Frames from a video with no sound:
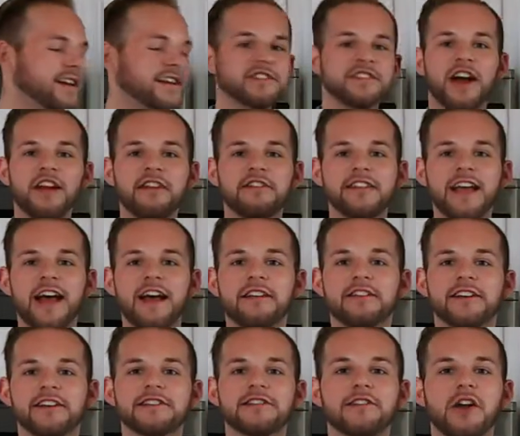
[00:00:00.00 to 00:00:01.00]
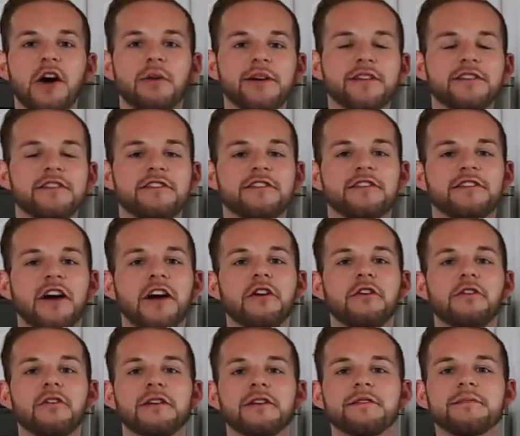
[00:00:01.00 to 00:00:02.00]
Just as a low and
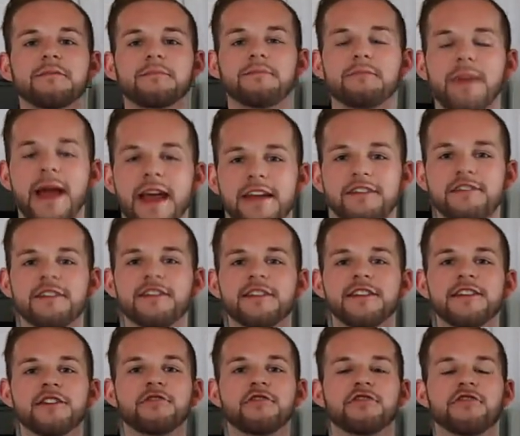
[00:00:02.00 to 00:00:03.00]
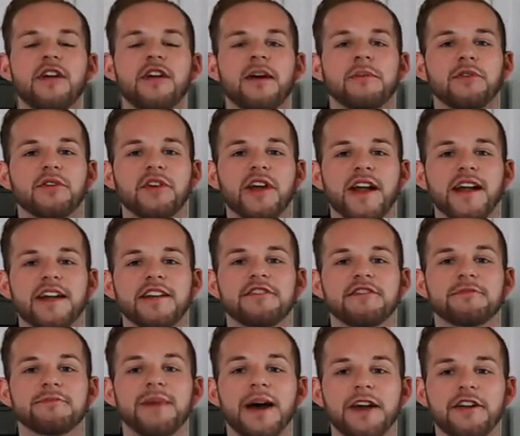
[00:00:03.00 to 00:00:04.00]
slow makes your scrambled
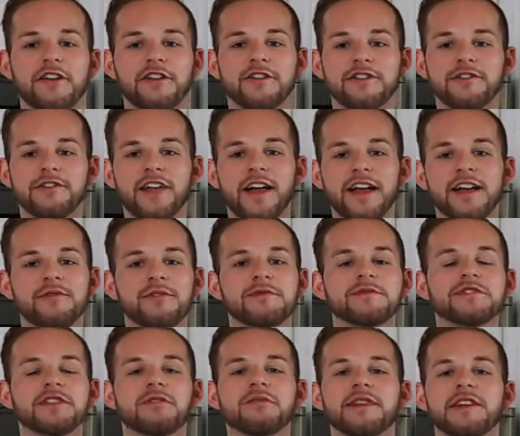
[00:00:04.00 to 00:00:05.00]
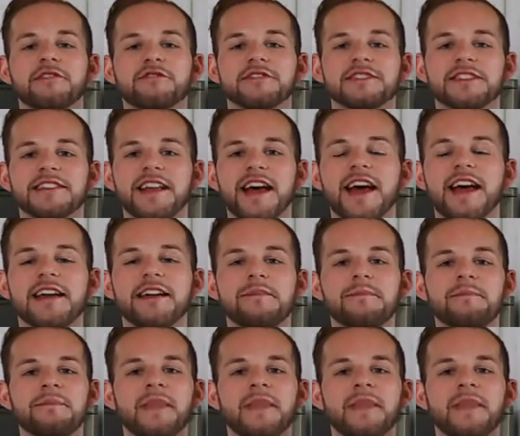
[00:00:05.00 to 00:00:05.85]
eggs better, like we've shown here today,